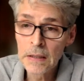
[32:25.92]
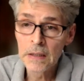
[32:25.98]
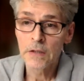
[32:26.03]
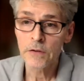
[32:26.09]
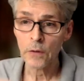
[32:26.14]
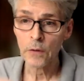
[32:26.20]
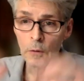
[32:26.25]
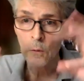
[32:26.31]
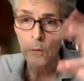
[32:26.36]

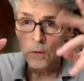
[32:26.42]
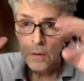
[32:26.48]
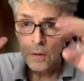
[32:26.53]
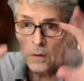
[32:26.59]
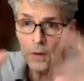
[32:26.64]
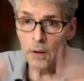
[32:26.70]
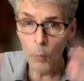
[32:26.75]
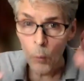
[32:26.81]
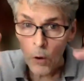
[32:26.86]
So
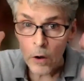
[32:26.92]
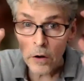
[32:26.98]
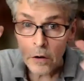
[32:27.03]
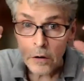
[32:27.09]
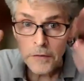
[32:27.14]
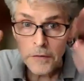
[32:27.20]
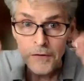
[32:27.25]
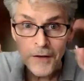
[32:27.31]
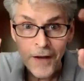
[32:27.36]

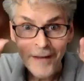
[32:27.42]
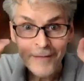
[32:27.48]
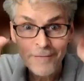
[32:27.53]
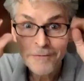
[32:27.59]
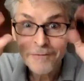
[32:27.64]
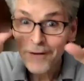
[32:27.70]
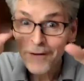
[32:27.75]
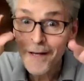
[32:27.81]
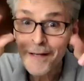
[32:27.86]
words and
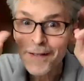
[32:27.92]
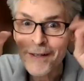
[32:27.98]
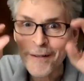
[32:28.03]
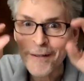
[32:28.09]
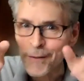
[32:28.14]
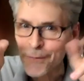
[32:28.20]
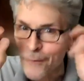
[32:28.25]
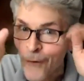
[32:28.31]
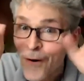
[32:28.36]

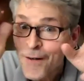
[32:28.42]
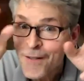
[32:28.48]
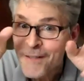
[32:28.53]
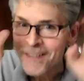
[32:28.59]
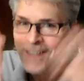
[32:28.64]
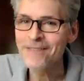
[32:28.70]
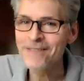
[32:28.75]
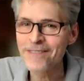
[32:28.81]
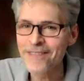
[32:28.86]
fingers.
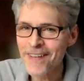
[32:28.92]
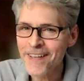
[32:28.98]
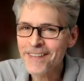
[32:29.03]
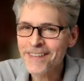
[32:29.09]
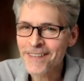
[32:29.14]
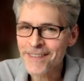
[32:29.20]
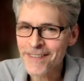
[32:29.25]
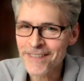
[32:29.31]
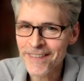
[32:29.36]

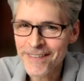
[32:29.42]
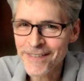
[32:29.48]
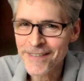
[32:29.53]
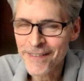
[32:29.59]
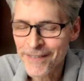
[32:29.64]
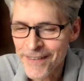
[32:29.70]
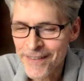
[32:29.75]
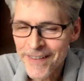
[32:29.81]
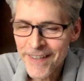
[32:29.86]

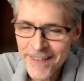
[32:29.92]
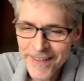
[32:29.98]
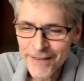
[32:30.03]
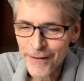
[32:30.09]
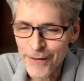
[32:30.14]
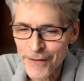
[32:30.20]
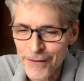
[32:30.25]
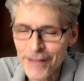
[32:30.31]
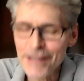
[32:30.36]
There's
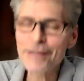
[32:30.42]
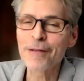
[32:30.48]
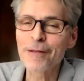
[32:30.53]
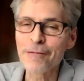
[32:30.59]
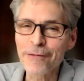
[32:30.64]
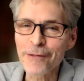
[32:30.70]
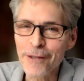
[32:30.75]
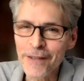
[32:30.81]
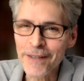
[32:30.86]
the
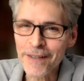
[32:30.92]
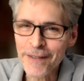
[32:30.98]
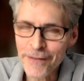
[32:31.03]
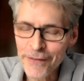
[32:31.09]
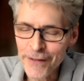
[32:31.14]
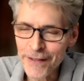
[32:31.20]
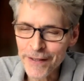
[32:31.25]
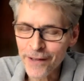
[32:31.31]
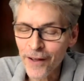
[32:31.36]
secret for a
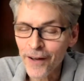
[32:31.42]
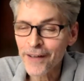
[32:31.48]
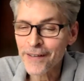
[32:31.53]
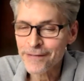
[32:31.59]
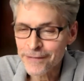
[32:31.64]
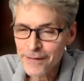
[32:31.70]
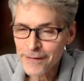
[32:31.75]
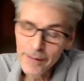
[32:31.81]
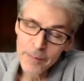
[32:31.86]
healthy
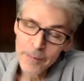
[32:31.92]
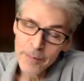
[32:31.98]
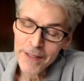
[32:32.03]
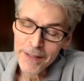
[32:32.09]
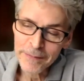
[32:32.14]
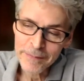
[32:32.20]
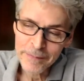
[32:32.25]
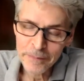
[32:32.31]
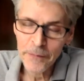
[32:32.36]
life. I
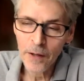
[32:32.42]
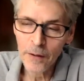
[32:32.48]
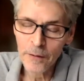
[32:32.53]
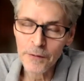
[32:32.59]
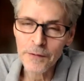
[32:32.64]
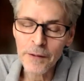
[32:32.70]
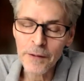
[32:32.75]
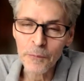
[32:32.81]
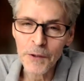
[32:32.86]
mean,
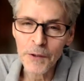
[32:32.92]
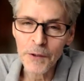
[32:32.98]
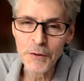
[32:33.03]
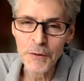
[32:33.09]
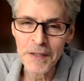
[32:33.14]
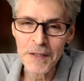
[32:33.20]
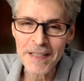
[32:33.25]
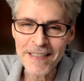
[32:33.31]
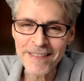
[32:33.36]
other than what
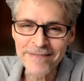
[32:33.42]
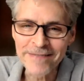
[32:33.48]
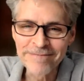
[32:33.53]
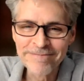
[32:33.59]
you eat.